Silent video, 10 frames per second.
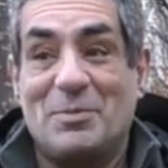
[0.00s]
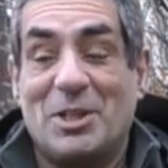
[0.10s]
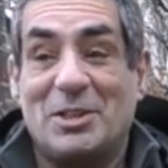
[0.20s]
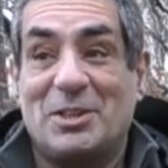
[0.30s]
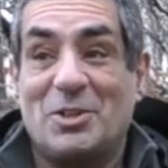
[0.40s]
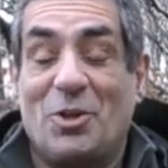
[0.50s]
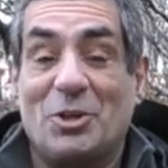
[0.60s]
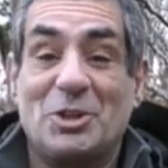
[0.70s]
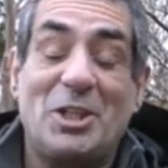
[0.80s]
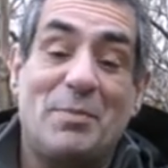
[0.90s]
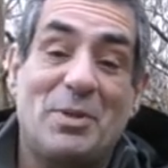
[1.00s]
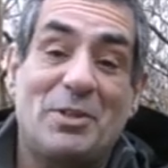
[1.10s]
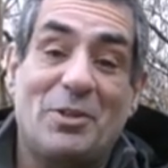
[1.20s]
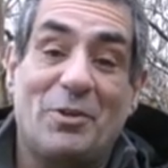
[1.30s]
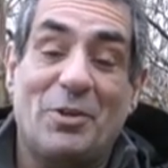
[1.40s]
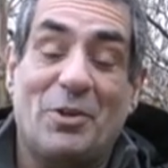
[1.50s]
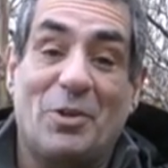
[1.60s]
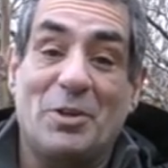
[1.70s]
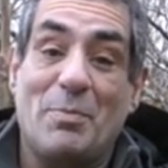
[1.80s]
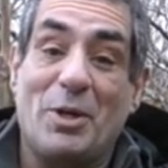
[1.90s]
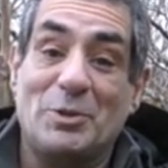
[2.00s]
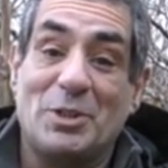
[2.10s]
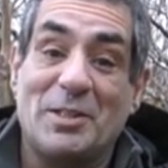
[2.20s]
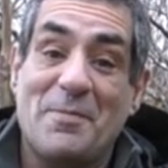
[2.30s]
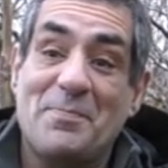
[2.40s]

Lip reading: such as on a ship or on a boat.